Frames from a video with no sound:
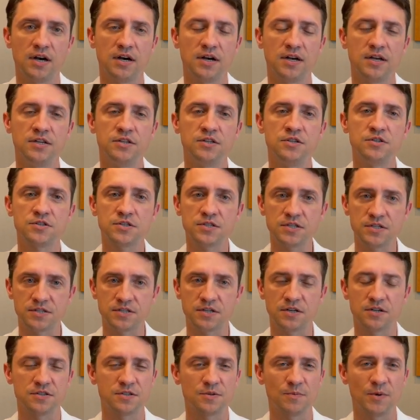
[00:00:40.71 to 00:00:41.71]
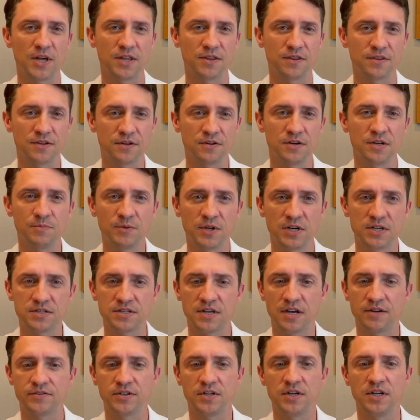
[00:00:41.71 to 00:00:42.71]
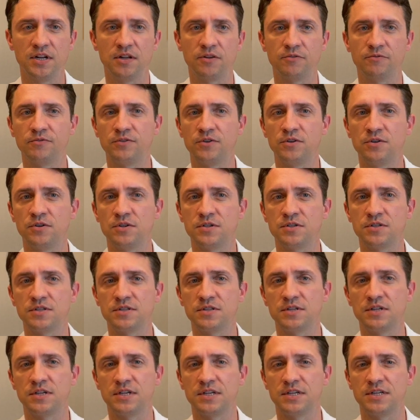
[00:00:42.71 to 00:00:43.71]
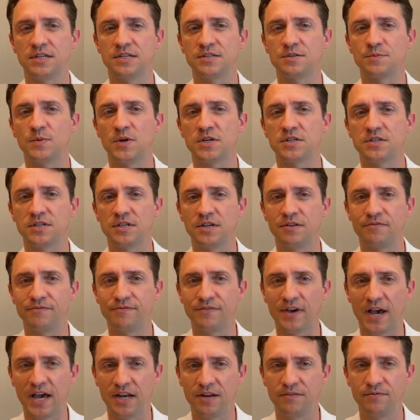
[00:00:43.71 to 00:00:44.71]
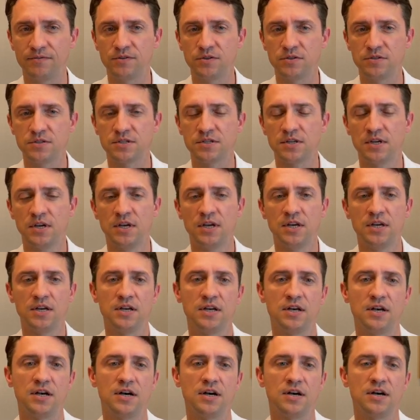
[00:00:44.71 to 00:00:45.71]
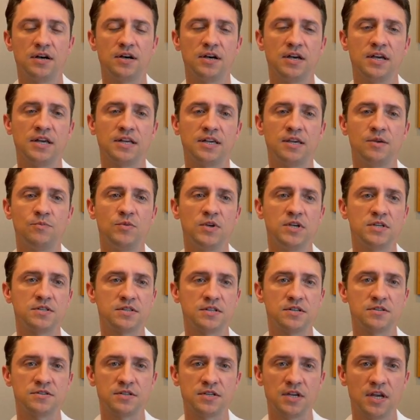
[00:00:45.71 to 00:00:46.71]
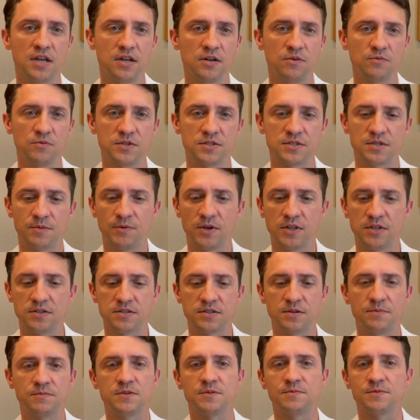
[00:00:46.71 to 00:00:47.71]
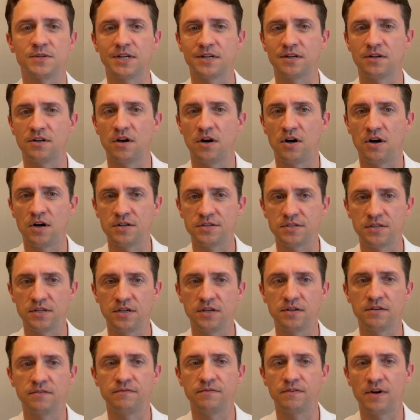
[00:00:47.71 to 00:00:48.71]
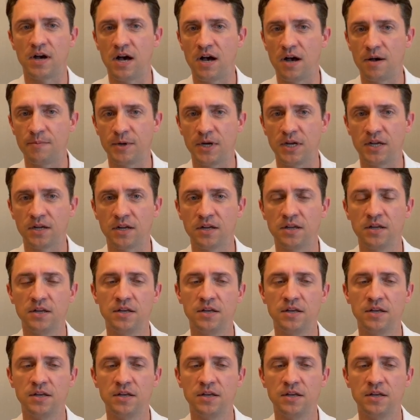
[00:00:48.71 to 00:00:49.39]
It usually starts about 30 minutes after eating food, especially fatty foods, and can be associated with some other symptoms like nausea, vomiting,